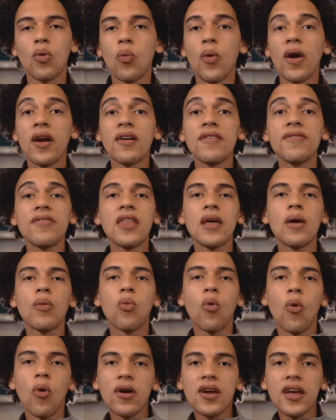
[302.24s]
wherever they're
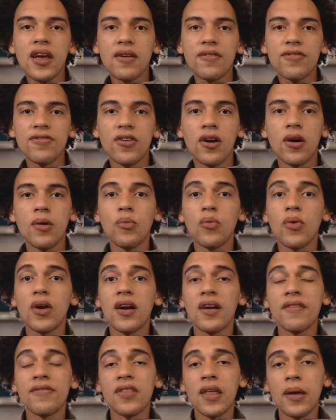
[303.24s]
walking from,
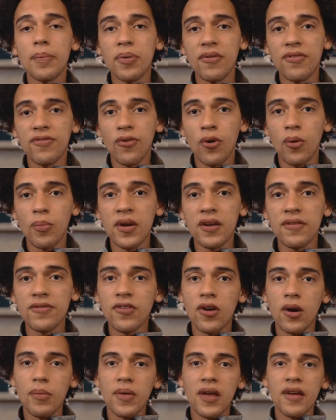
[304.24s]
wherever they're performing
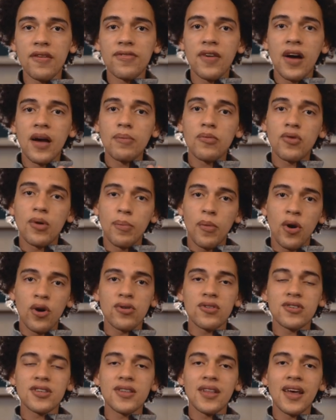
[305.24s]
from, if I'm
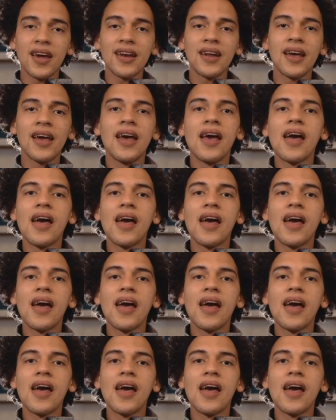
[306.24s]
remote to that,